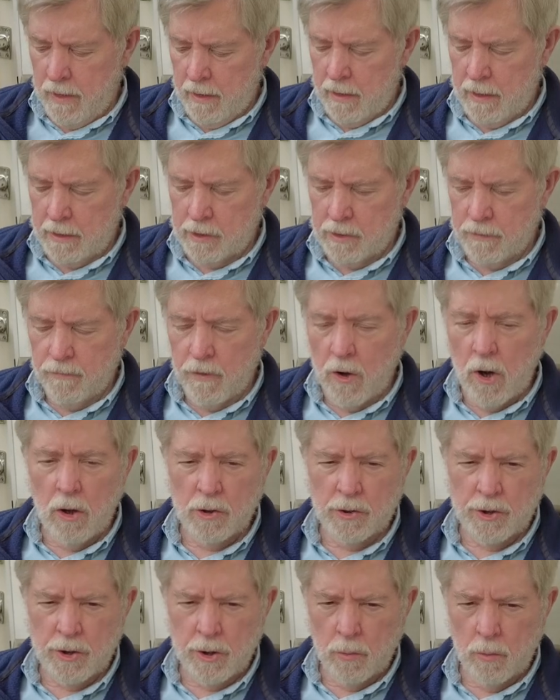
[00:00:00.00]
Got some
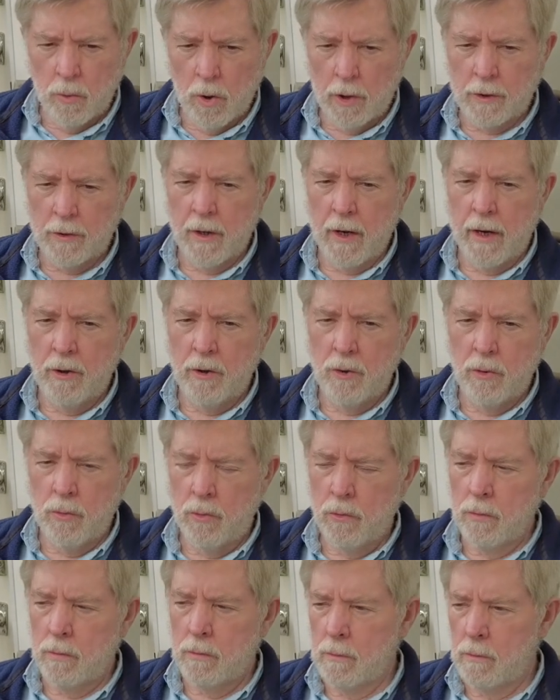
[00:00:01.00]
volunteer work that I
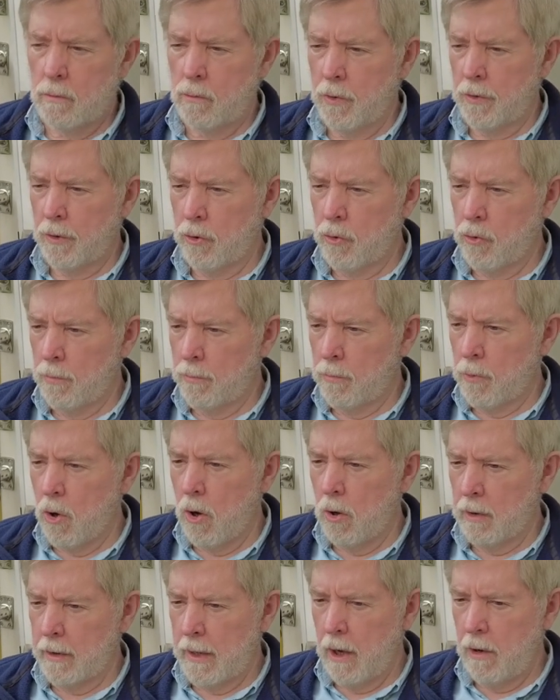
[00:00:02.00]
do with a group
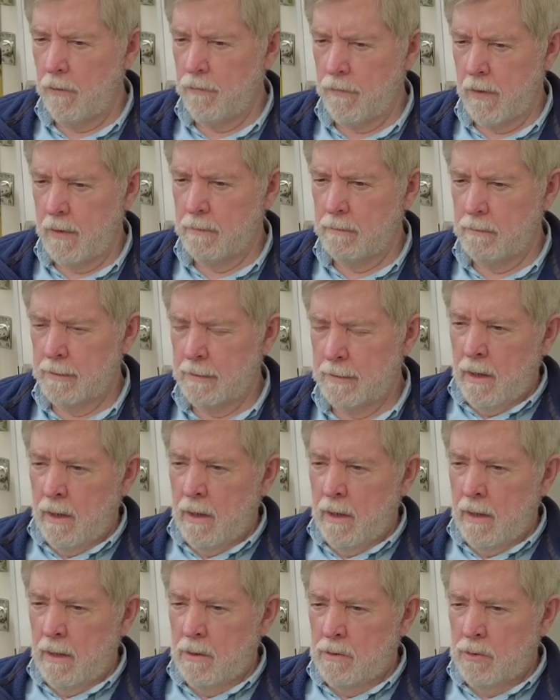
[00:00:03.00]
called Alpha.
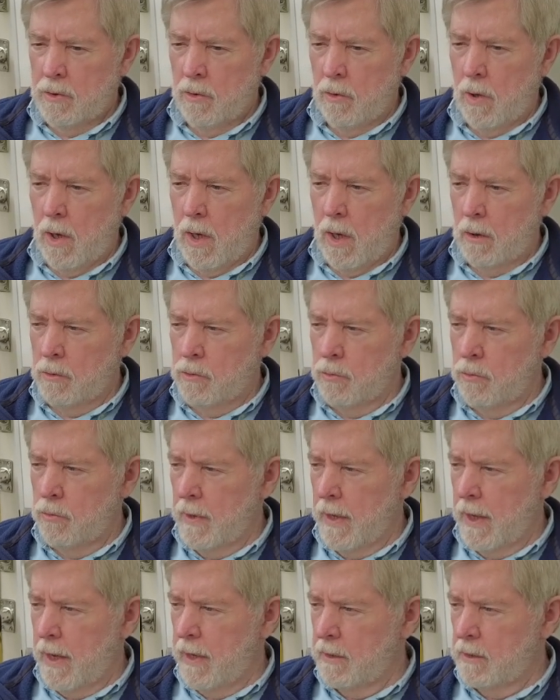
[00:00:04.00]
So I'll do
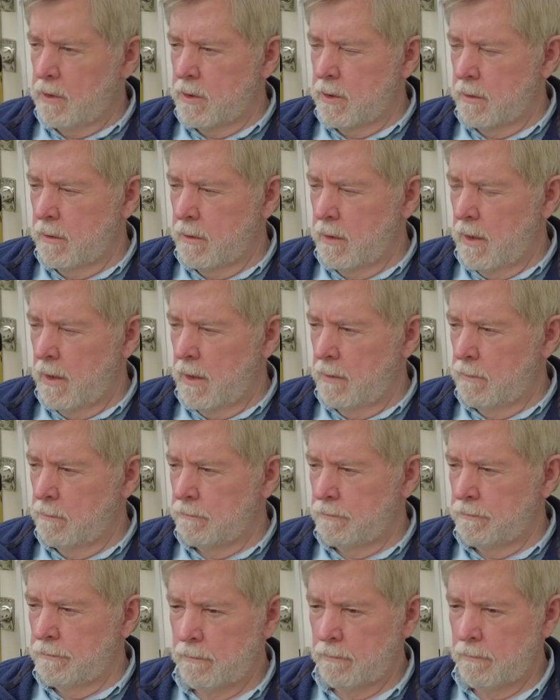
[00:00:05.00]
that.
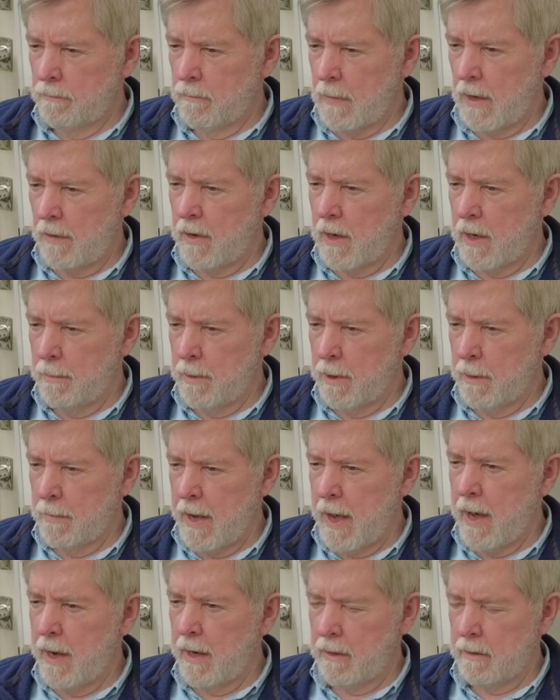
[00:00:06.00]
Um, I got to be
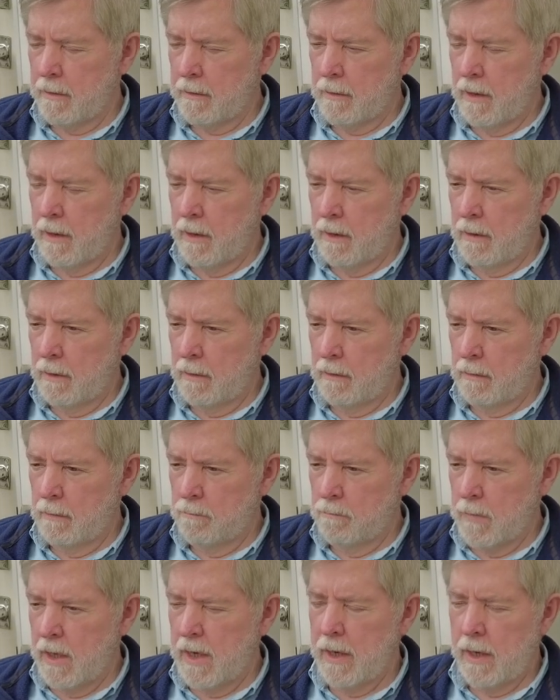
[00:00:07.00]
back uh,
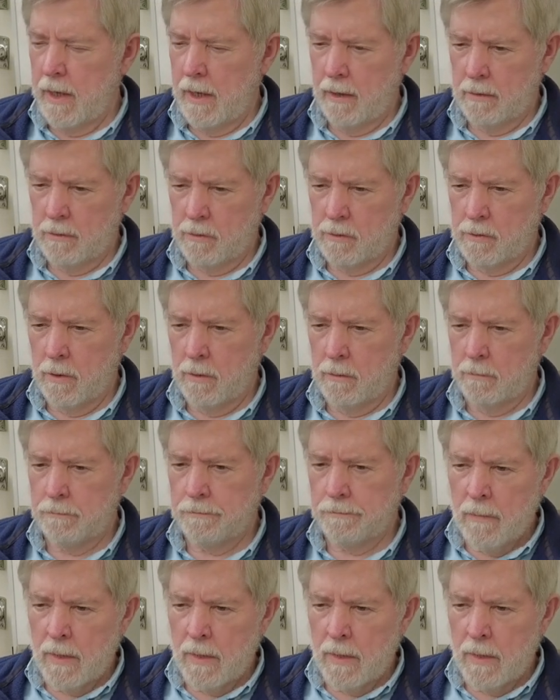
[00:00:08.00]
Monday. So